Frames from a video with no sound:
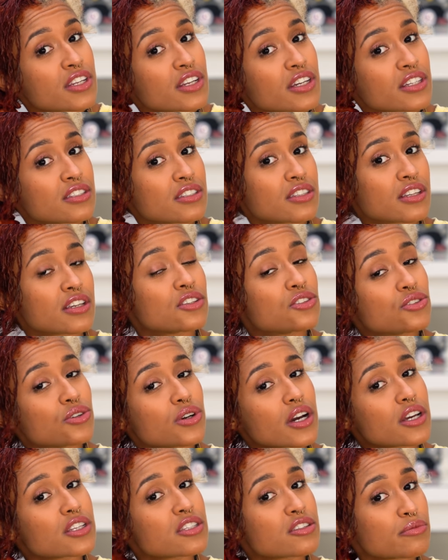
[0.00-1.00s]
nice things you
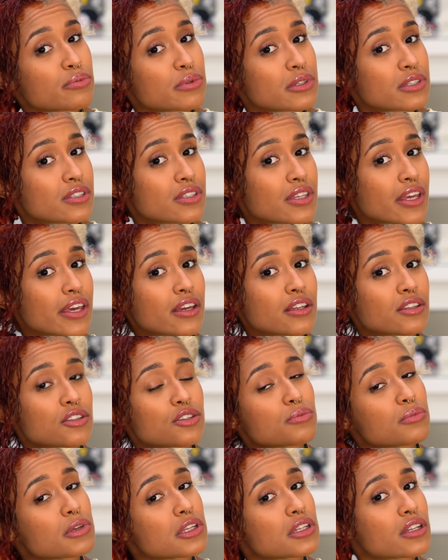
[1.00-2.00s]
guys have been saying
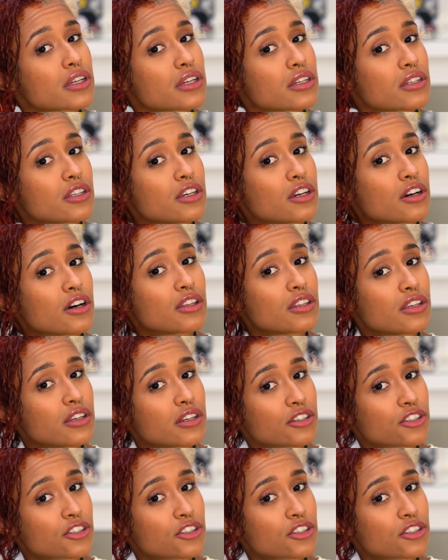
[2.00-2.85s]
to me lately on the